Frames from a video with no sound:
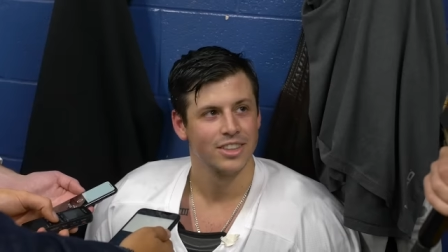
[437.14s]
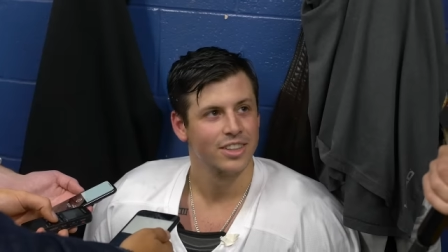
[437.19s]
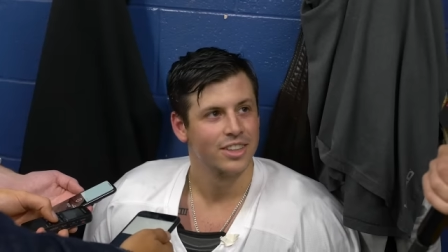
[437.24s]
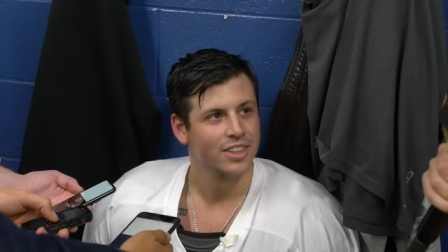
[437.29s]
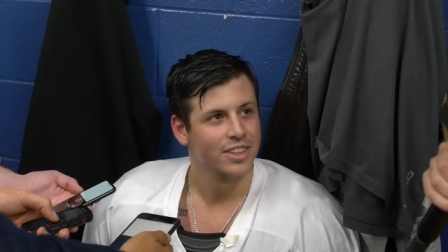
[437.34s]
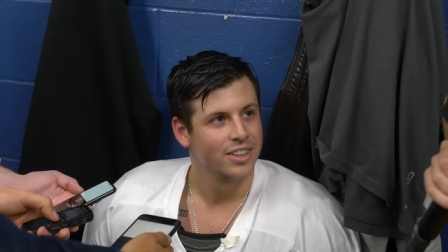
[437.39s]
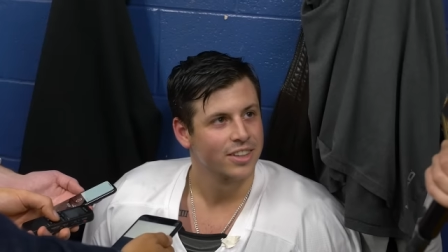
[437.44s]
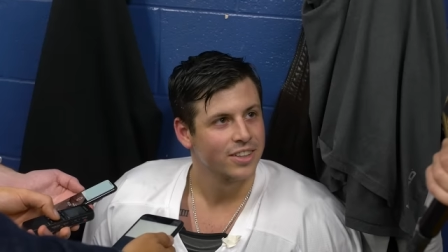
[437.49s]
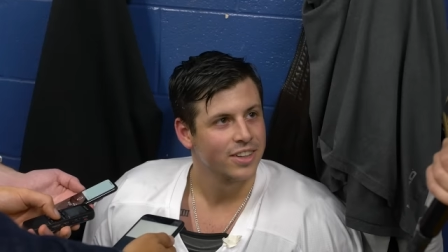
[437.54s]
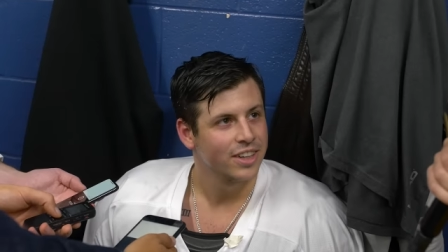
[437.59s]

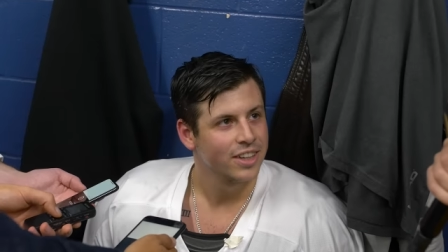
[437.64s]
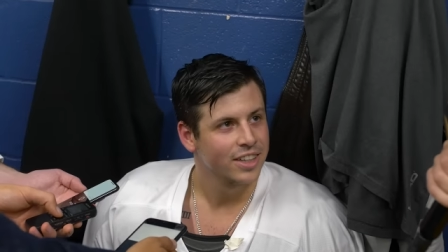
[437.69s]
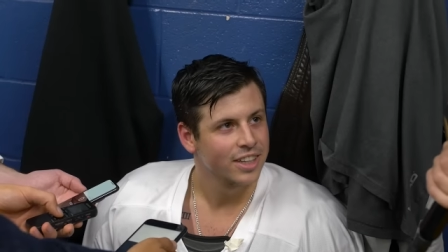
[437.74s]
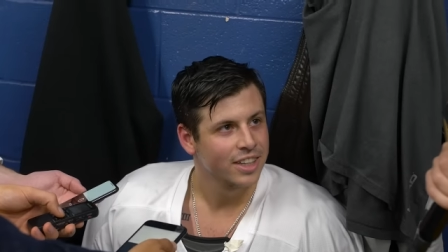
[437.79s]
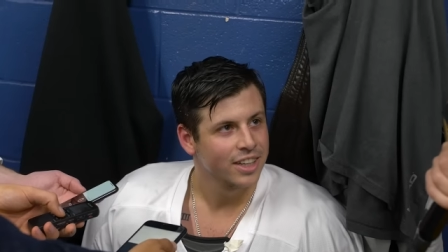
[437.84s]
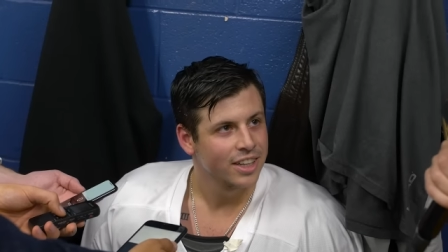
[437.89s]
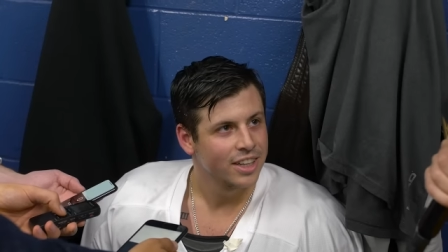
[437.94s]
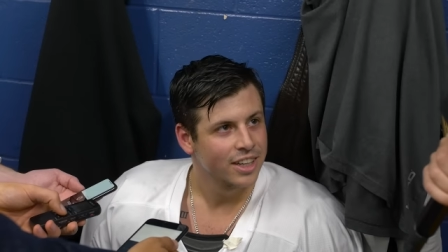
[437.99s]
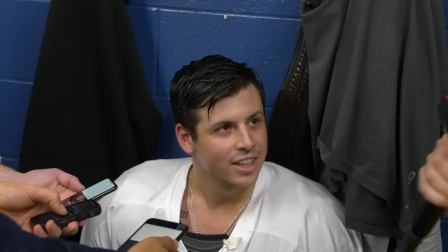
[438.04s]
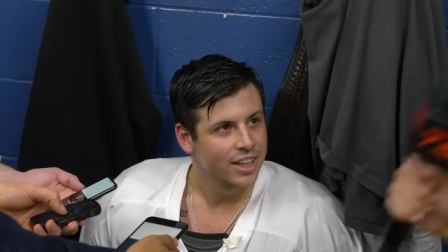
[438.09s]
Would you wear it
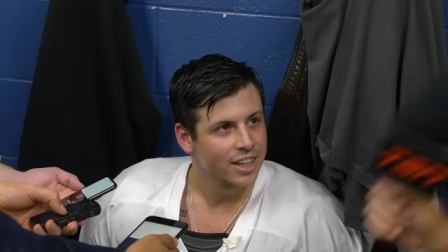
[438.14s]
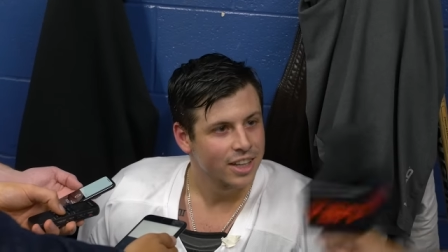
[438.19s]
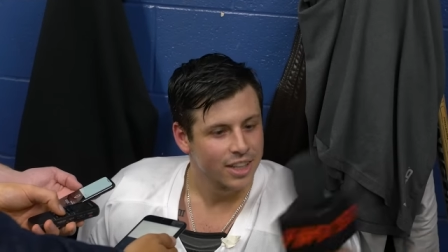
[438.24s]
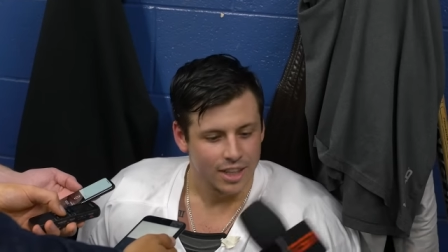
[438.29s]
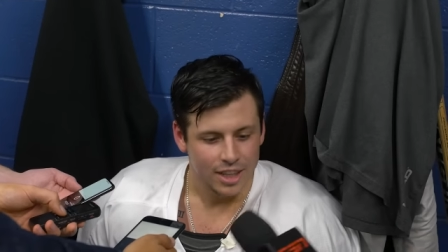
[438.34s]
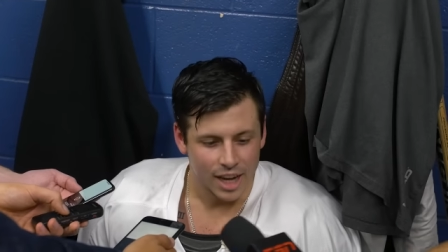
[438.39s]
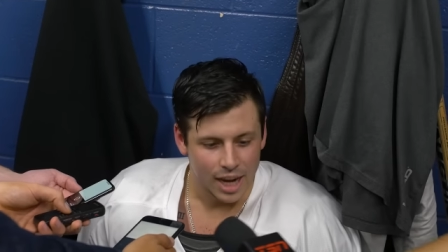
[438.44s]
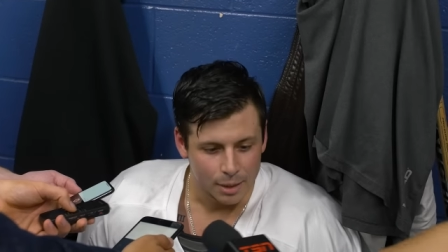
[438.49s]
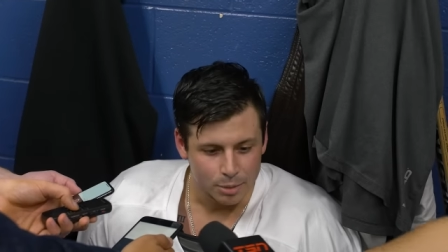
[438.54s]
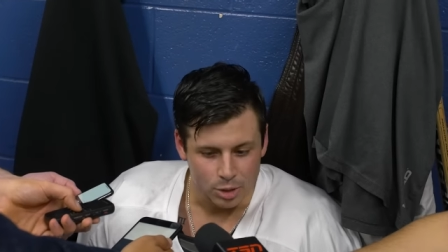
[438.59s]
again?
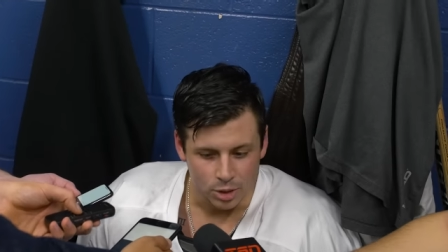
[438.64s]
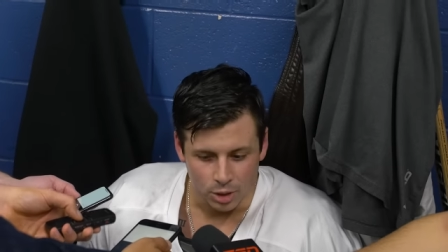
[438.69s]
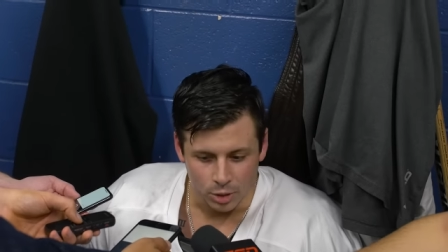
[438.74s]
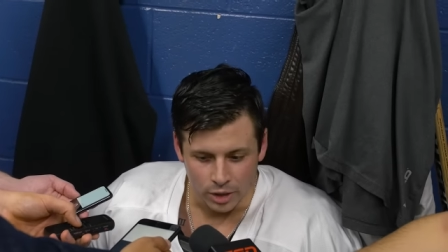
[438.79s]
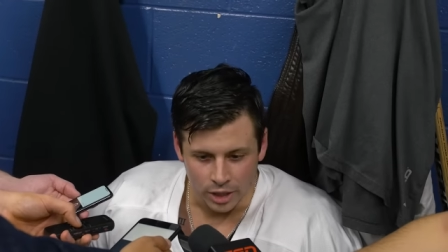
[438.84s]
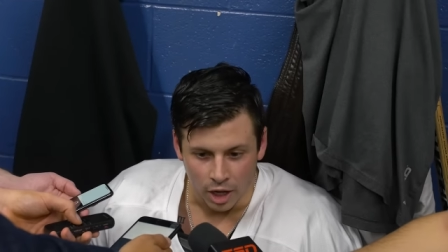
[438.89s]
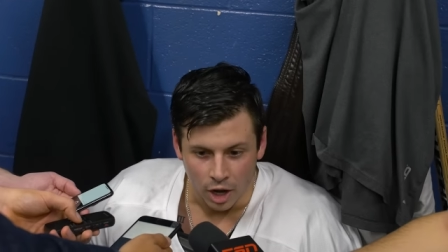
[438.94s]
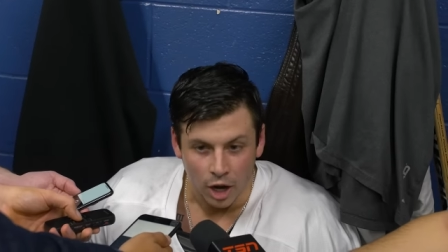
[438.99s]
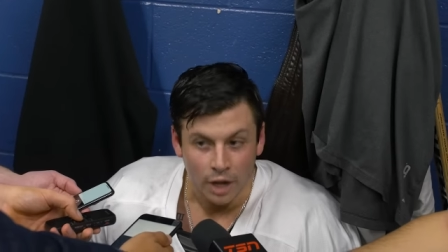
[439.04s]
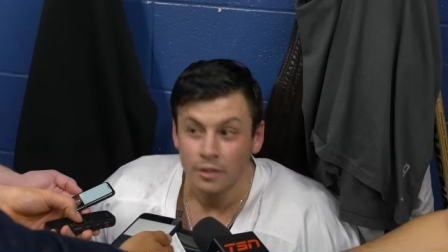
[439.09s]

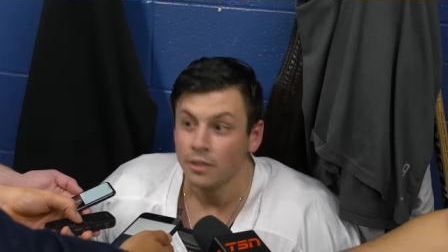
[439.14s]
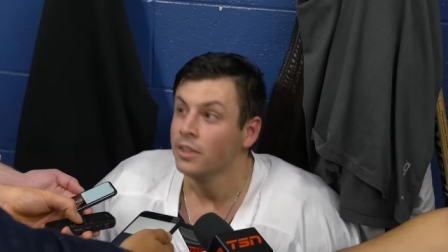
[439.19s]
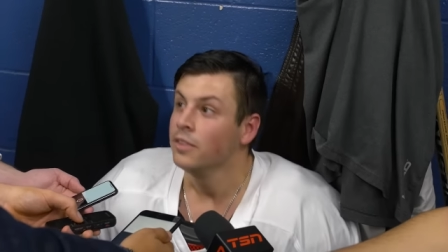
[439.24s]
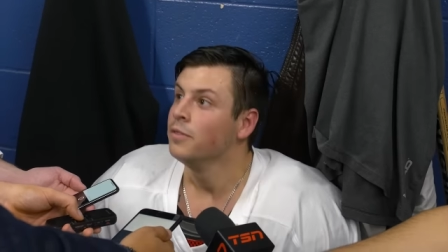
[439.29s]
Absolutely not.